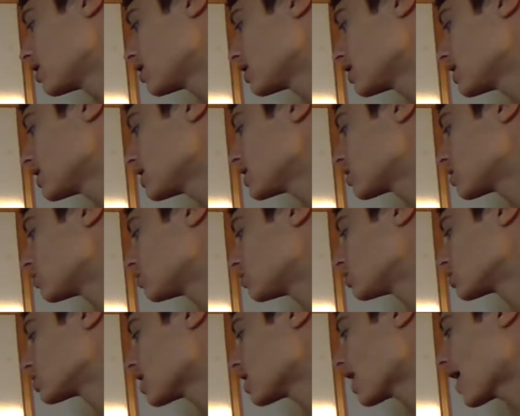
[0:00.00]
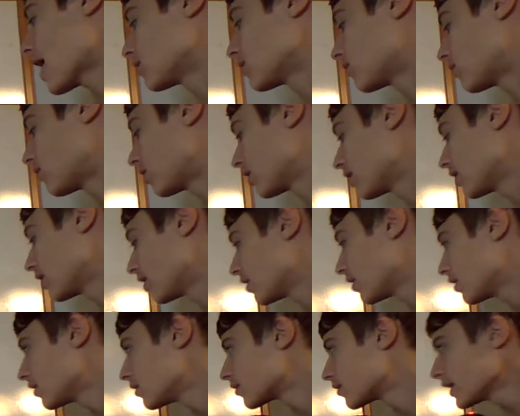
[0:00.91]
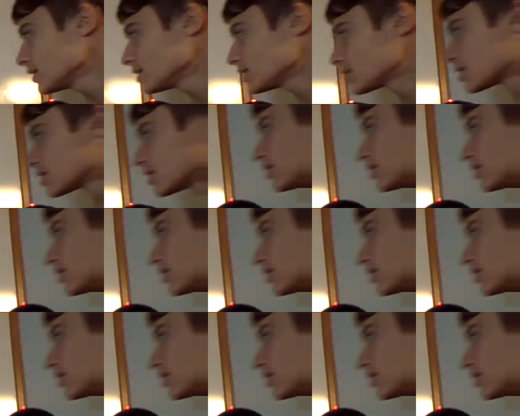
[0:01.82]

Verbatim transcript: equals negative 1, right?